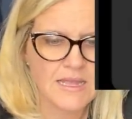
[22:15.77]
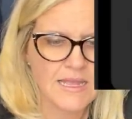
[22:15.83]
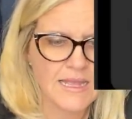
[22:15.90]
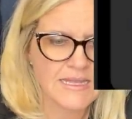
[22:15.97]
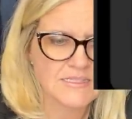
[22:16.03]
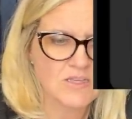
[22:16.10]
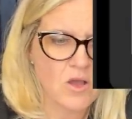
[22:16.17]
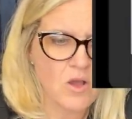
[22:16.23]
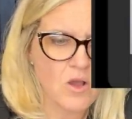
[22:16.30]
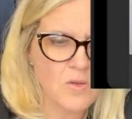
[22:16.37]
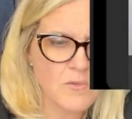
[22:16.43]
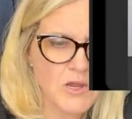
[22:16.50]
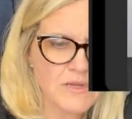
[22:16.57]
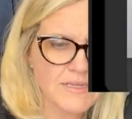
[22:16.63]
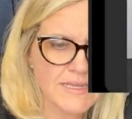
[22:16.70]
It's a
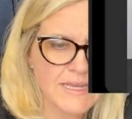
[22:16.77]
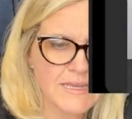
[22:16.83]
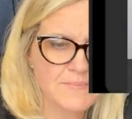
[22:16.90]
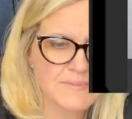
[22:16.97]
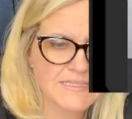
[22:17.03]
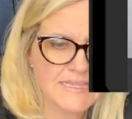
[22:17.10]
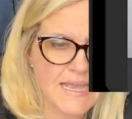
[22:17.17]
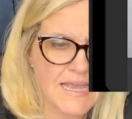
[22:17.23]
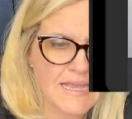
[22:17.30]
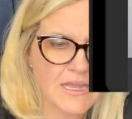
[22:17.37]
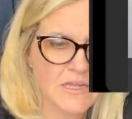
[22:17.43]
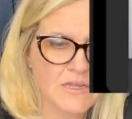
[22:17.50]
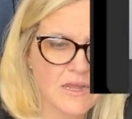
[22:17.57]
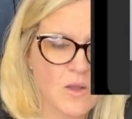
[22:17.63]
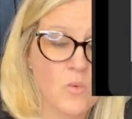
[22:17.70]
Hallmark
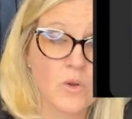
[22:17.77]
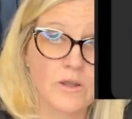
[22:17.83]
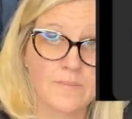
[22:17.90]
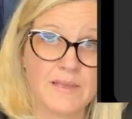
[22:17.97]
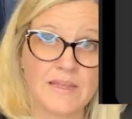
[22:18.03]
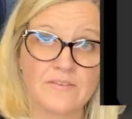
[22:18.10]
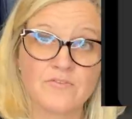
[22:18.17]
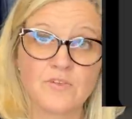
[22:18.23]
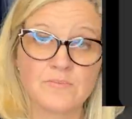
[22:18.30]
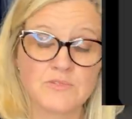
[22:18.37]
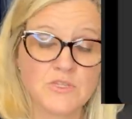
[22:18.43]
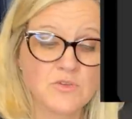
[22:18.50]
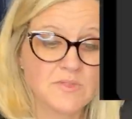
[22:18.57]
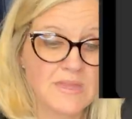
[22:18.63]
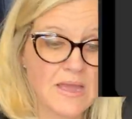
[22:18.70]
keepsake ornament from
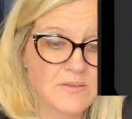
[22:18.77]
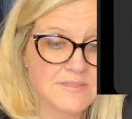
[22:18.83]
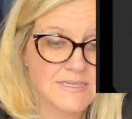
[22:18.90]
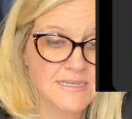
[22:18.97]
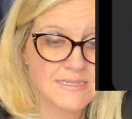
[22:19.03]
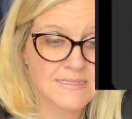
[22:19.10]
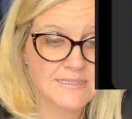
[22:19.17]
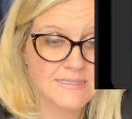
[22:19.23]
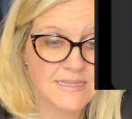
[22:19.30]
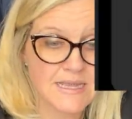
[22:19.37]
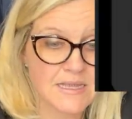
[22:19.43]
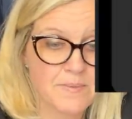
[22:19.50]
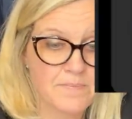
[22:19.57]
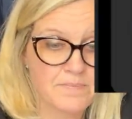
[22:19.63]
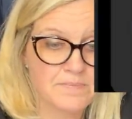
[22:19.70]
two thousand
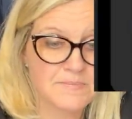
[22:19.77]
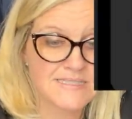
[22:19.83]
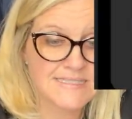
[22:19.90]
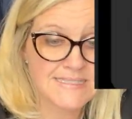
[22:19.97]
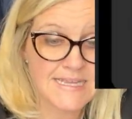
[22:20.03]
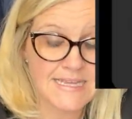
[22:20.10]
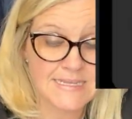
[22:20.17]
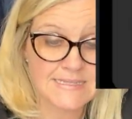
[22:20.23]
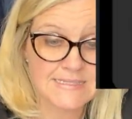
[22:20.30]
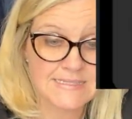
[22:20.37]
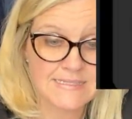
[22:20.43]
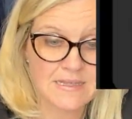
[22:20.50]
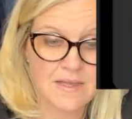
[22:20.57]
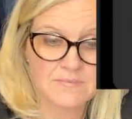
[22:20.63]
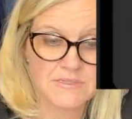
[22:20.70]
six.
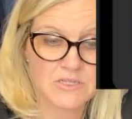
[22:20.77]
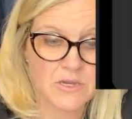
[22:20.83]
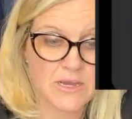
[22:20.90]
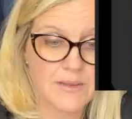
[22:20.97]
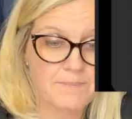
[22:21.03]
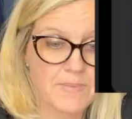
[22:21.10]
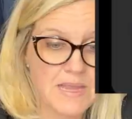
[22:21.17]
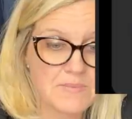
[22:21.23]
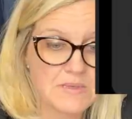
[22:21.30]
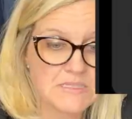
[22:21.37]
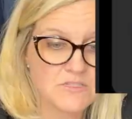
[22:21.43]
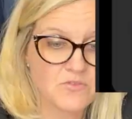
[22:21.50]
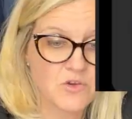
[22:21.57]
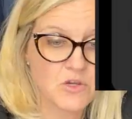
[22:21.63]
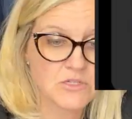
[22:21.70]
Six, I'm sorry,
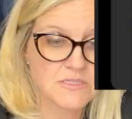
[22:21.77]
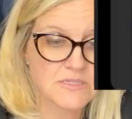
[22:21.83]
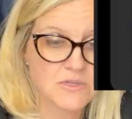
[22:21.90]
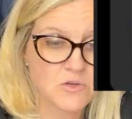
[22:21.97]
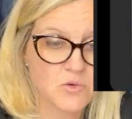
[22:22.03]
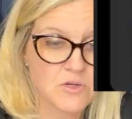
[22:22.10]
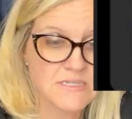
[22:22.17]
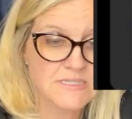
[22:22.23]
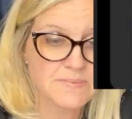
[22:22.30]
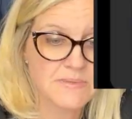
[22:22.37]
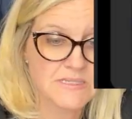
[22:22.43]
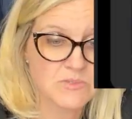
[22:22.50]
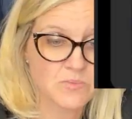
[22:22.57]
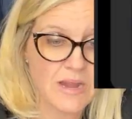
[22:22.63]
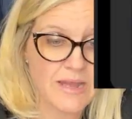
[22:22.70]
Baby's First
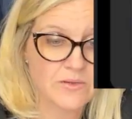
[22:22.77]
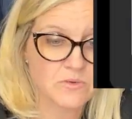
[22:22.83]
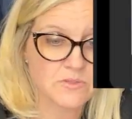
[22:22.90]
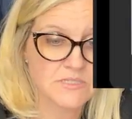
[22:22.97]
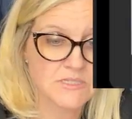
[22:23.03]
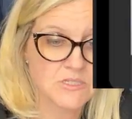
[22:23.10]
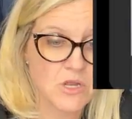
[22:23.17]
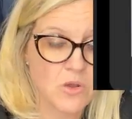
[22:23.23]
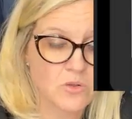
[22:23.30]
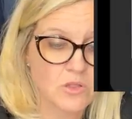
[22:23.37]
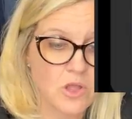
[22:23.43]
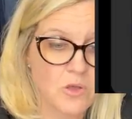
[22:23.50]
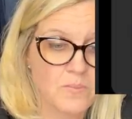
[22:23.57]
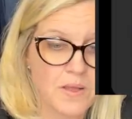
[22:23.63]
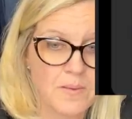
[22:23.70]
Christmas Rattle Snow
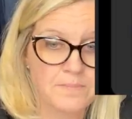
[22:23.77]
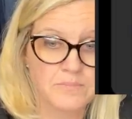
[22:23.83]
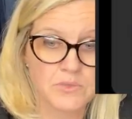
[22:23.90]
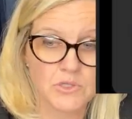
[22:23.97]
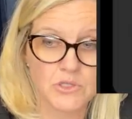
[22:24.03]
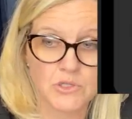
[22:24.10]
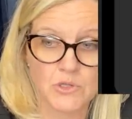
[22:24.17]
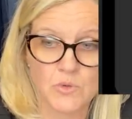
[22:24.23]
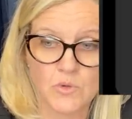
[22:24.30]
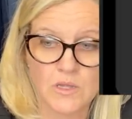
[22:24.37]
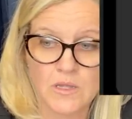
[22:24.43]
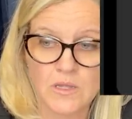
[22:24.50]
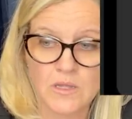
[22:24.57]
Globe Blue.